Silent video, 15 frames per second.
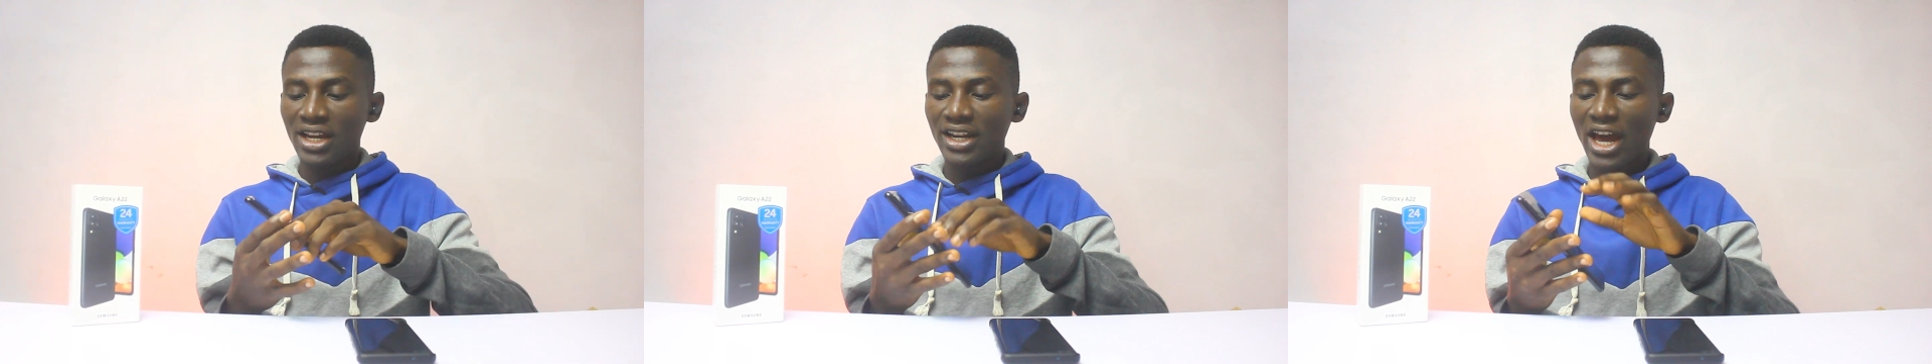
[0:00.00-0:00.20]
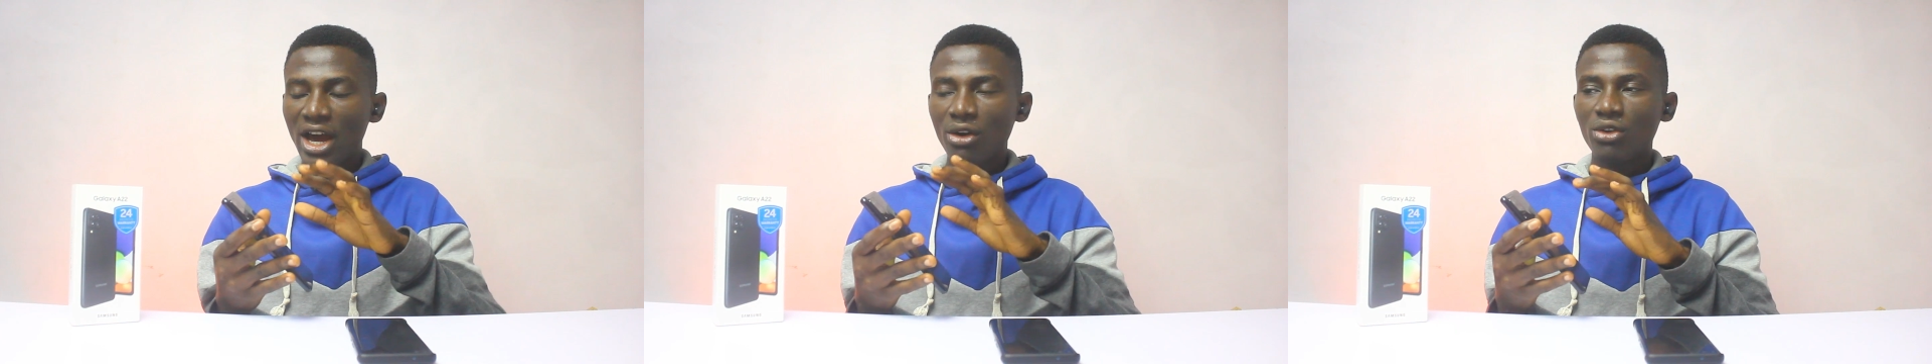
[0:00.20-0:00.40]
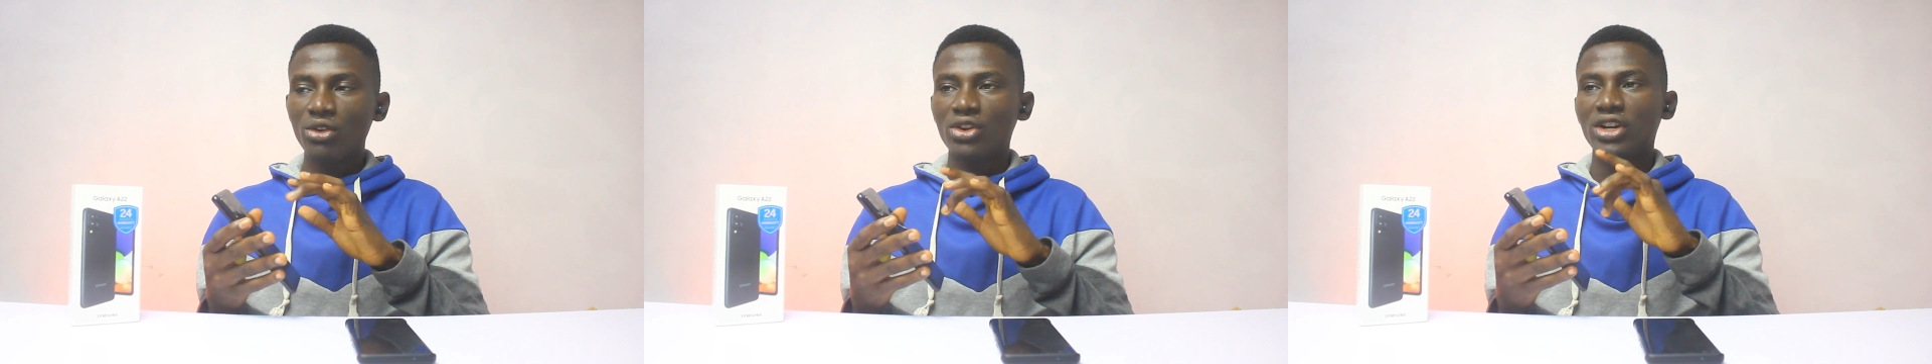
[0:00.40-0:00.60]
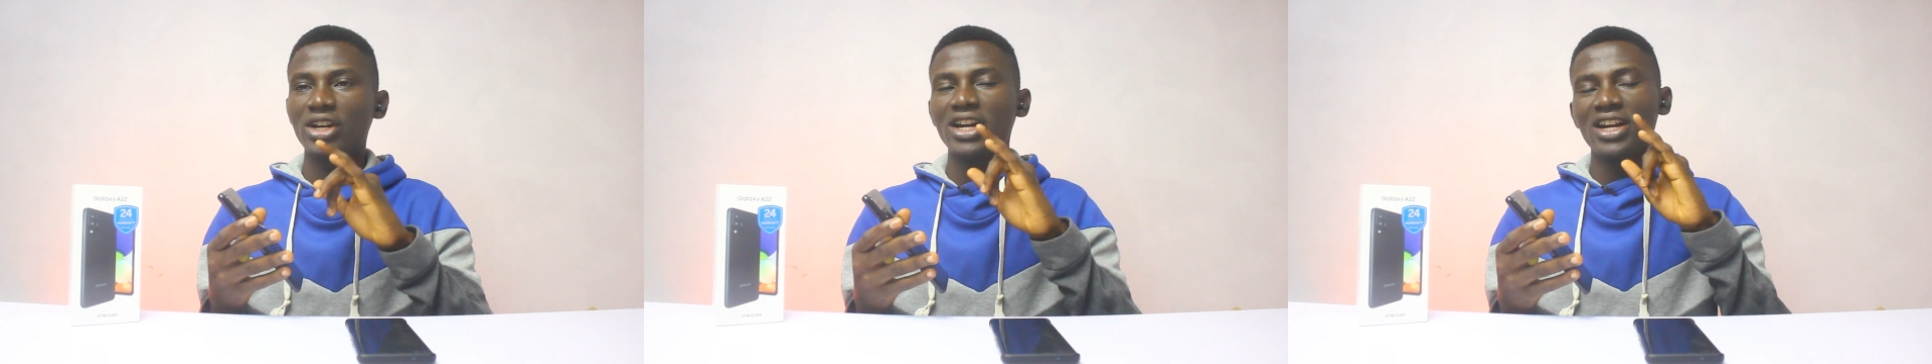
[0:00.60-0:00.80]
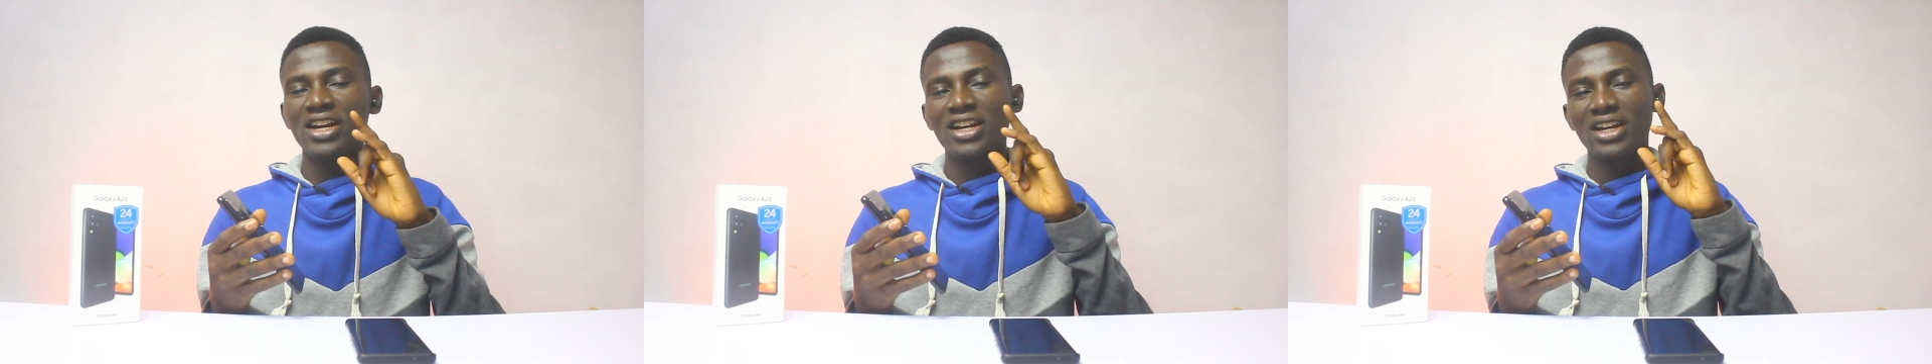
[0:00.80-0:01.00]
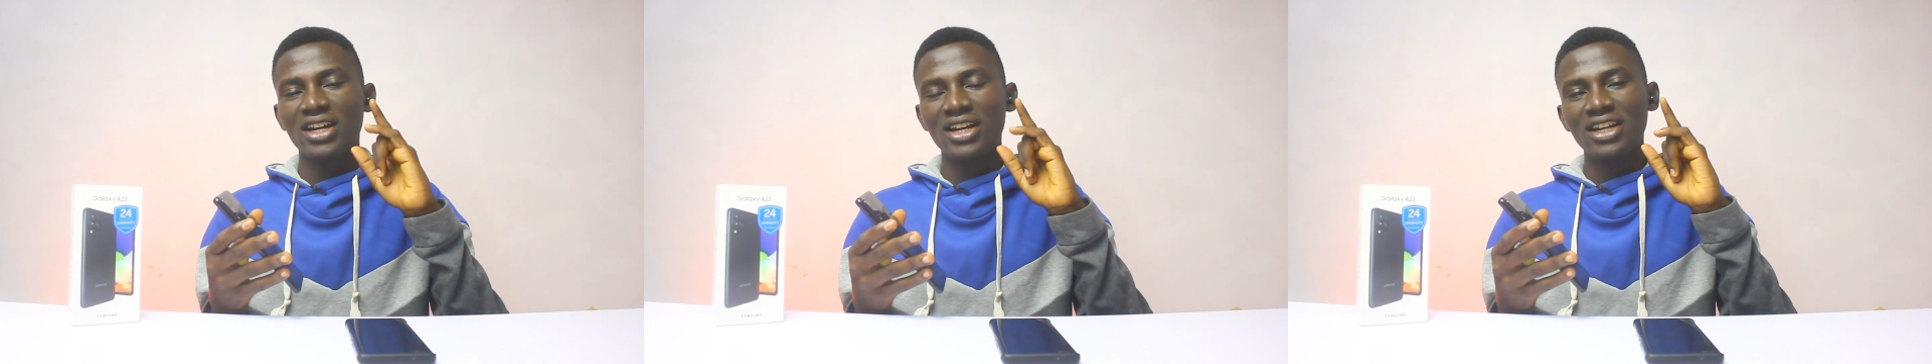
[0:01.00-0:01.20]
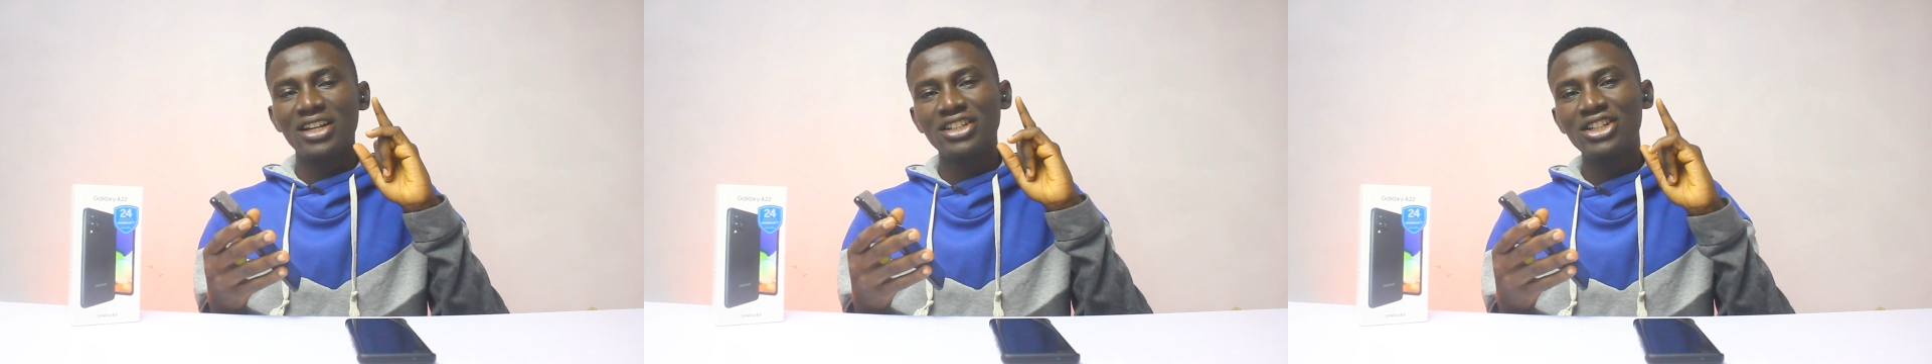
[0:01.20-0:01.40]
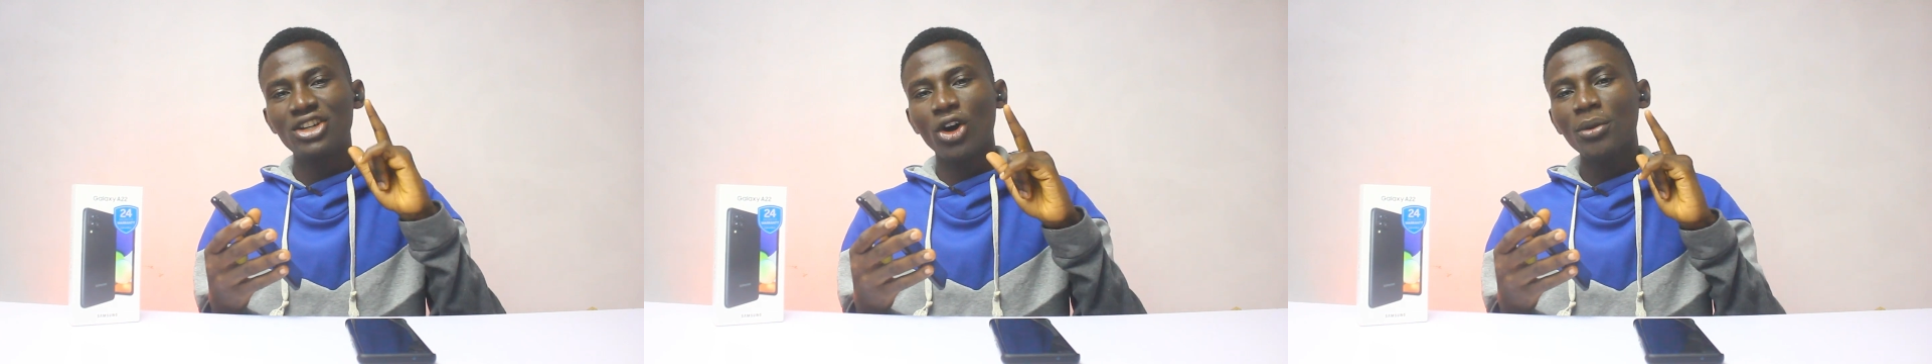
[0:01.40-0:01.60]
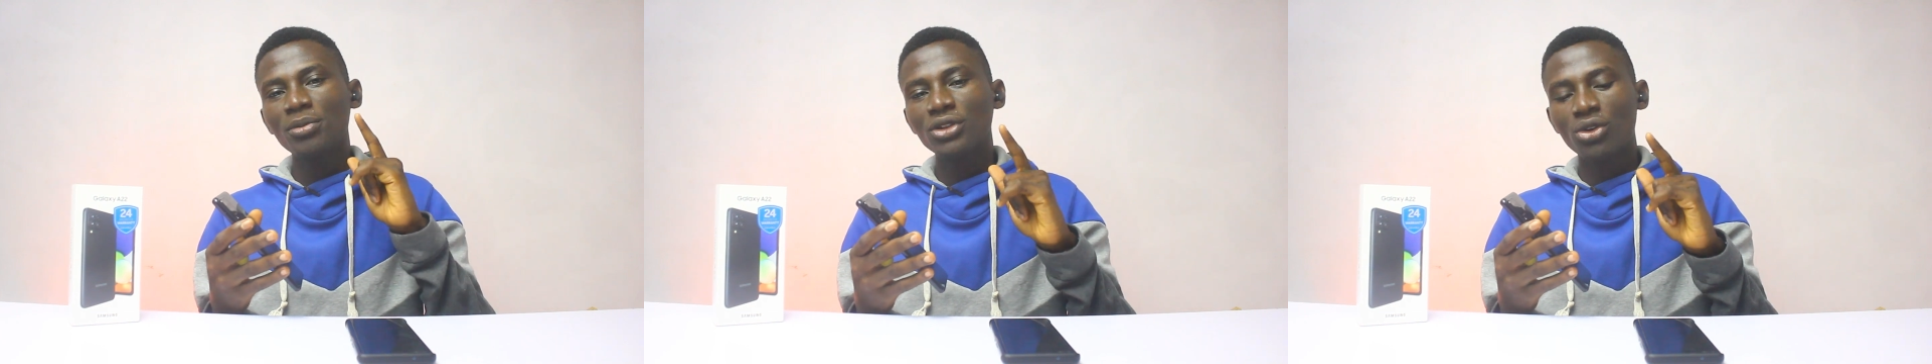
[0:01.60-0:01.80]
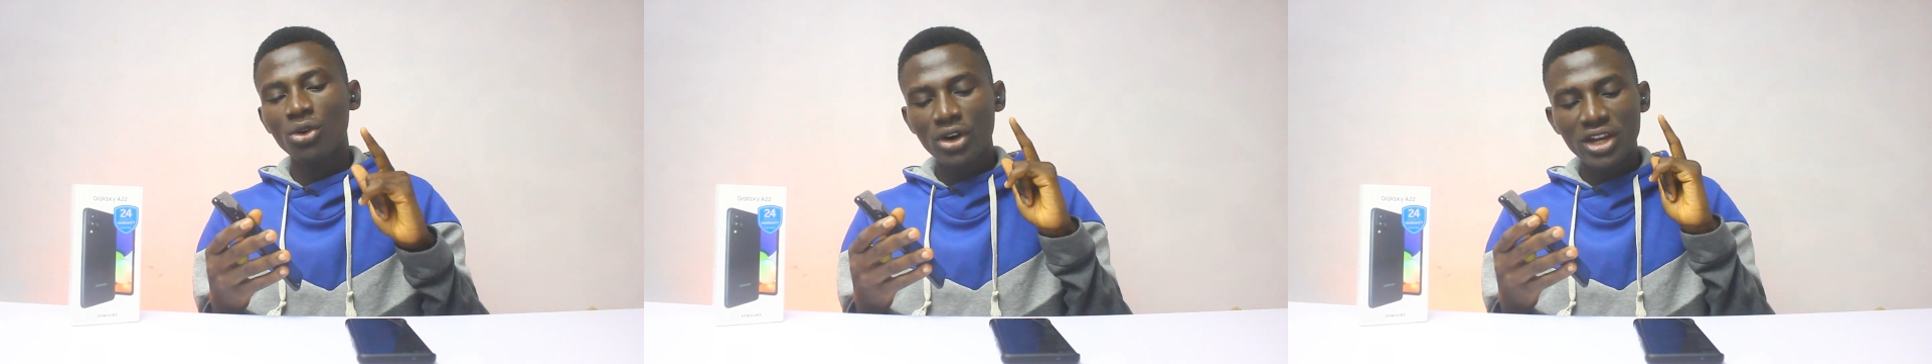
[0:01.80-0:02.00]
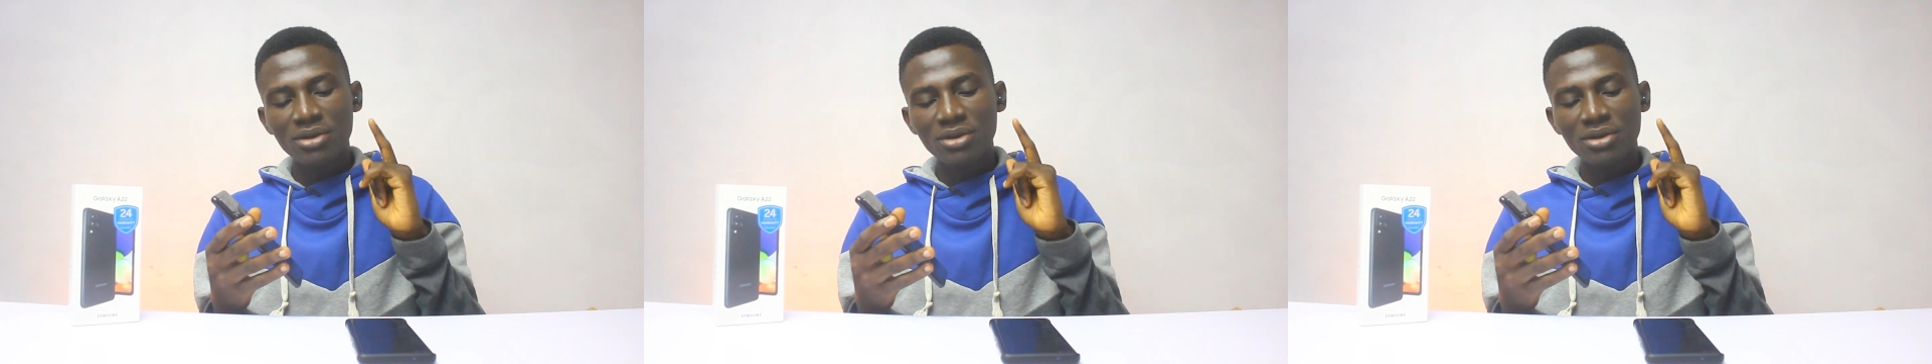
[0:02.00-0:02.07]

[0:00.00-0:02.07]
Now, the optical